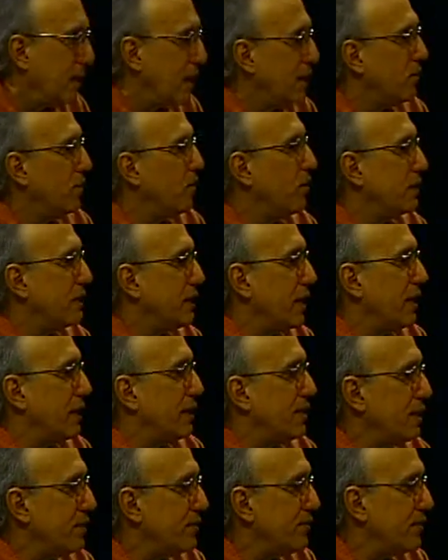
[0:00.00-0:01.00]
What kind of
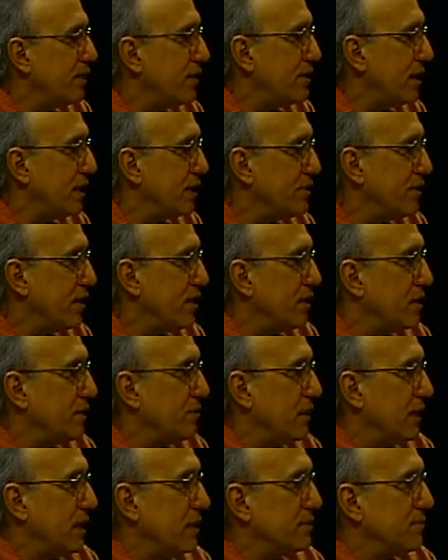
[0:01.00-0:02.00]
things did they talk
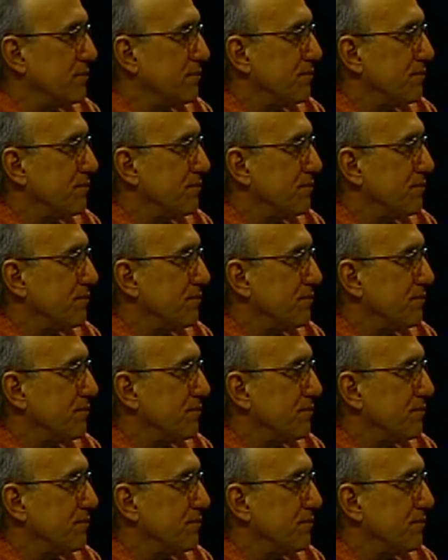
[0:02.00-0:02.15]
about?